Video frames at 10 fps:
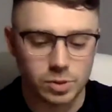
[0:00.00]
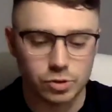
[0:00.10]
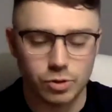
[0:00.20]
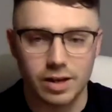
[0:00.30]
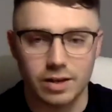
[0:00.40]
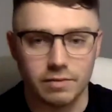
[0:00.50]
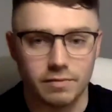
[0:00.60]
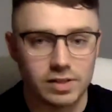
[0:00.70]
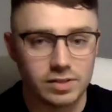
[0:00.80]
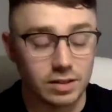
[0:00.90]
trading and
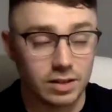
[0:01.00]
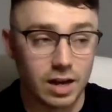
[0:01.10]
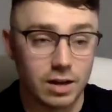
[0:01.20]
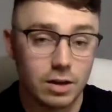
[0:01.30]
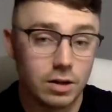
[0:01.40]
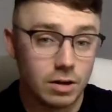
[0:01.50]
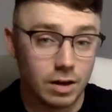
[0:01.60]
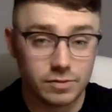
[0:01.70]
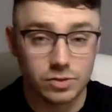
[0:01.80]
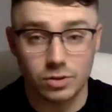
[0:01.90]
investing. Again, I've
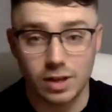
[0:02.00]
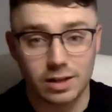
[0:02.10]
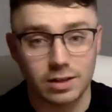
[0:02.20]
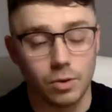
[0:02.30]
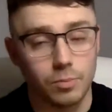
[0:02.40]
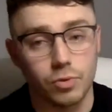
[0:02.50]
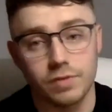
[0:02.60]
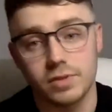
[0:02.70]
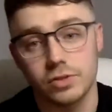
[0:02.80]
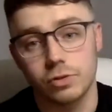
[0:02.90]
done like a little brief
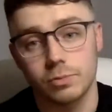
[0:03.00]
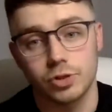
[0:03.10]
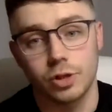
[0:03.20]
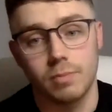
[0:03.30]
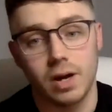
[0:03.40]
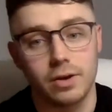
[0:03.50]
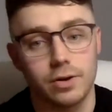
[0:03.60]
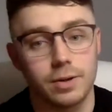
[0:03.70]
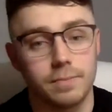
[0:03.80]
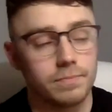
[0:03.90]
description on my
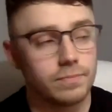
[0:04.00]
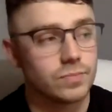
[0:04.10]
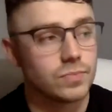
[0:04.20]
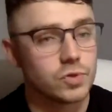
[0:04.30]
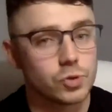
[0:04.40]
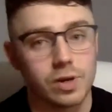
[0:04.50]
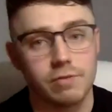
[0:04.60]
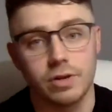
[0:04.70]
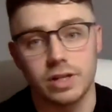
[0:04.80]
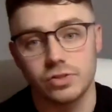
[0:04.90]
Twitter
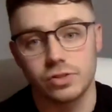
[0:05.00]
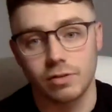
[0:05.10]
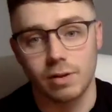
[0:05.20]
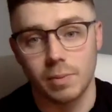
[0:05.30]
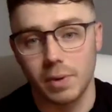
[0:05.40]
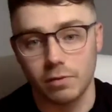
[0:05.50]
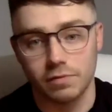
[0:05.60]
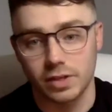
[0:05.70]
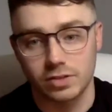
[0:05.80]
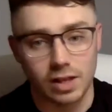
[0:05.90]
and Instagram about
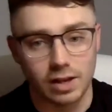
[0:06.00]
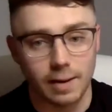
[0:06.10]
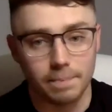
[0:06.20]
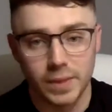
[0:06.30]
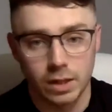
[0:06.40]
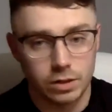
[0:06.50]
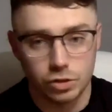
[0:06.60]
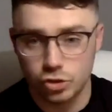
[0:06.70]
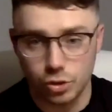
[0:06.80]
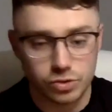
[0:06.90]
things like that.
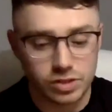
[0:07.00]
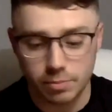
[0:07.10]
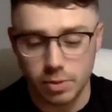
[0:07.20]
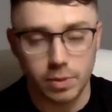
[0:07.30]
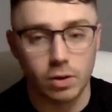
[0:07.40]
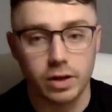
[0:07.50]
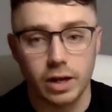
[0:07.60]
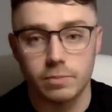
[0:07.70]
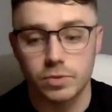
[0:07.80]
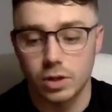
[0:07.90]
Two separate ball
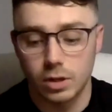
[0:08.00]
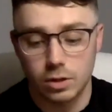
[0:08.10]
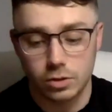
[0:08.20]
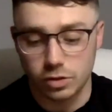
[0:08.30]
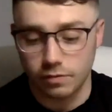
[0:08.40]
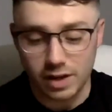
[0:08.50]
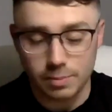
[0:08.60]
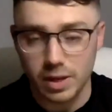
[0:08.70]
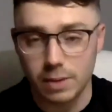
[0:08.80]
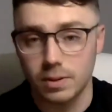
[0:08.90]
games, because I've had
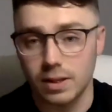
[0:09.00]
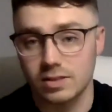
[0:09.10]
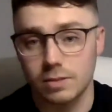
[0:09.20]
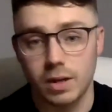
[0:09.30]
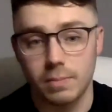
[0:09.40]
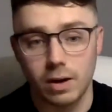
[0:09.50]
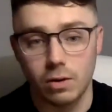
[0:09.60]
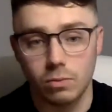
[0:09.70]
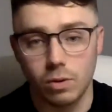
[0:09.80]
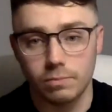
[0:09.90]
people asking me about
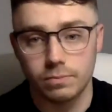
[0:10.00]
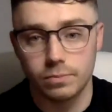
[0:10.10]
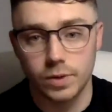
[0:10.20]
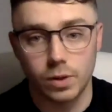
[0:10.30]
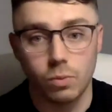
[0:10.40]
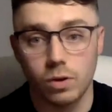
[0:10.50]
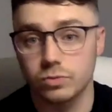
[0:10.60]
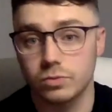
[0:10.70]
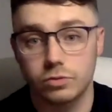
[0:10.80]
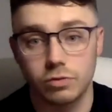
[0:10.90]
what, you know, what
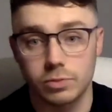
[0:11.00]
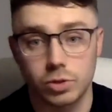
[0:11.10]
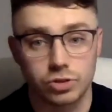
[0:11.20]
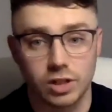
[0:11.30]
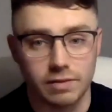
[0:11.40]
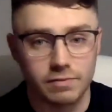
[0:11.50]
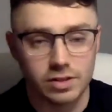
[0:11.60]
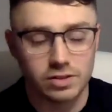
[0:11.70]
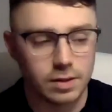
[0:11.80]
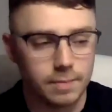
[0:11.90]
crypto shall I
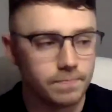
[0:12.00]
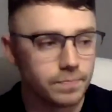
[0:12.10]
invest in,